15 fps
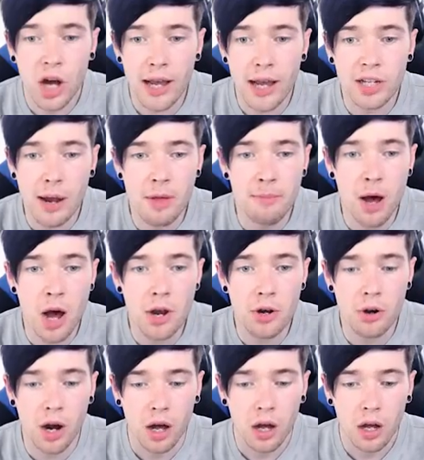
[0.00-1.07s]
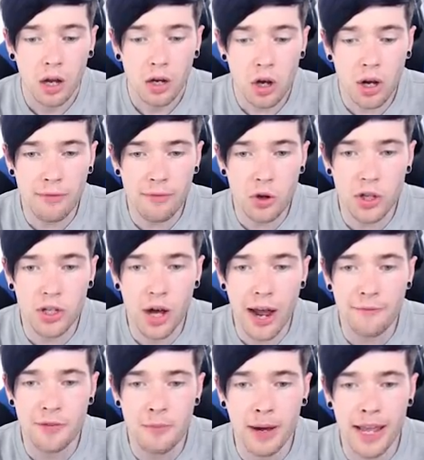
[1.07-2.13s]
Guys, I'm the murderer. Look, I've got the
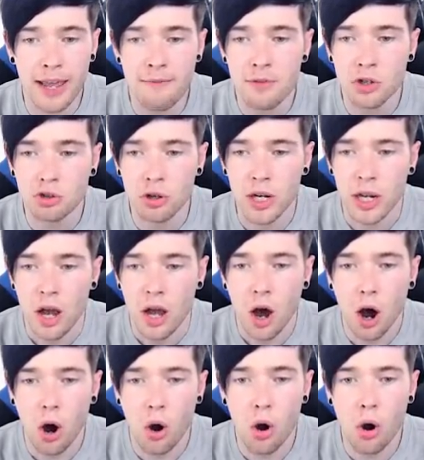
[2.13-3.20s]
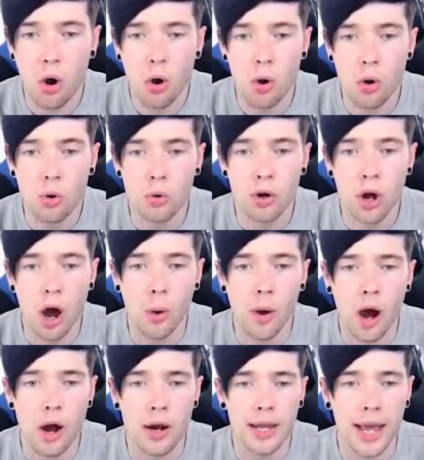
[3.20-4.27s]
knife in my inventory. Oh no.
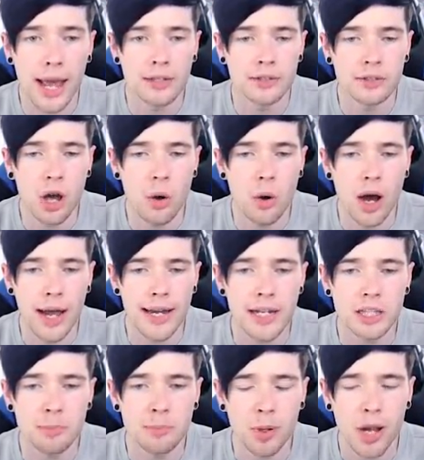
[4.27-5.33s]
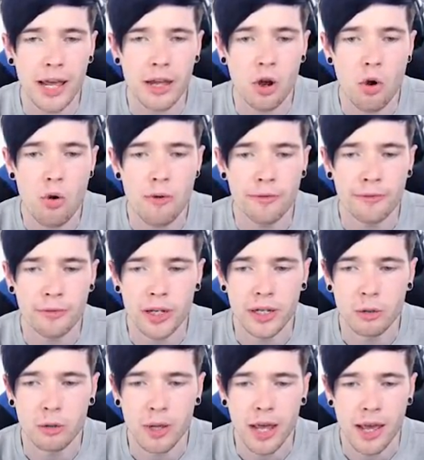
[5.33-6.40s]
Okay, so I need to play it cool for a
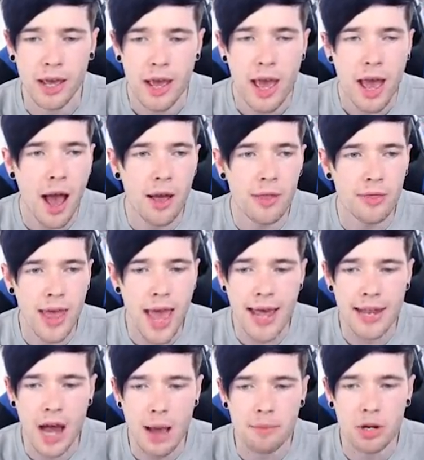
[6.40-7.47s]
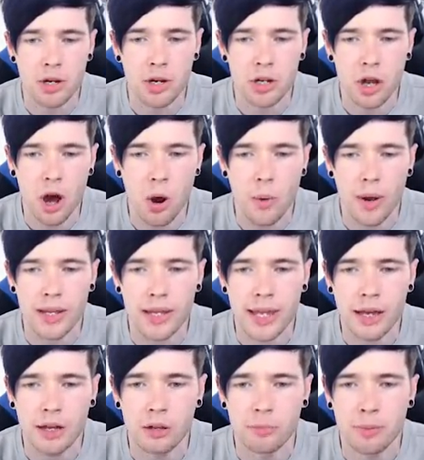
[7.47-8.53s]
little bit. And then I'm gonna go and
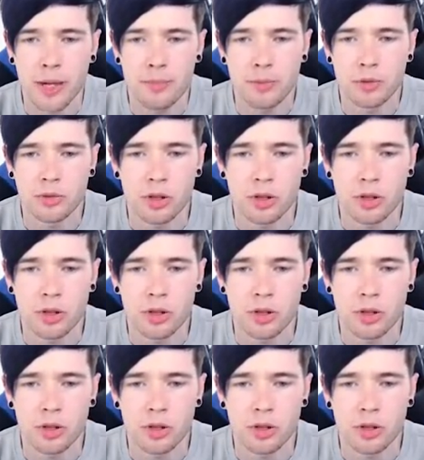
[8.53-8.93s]
kill people.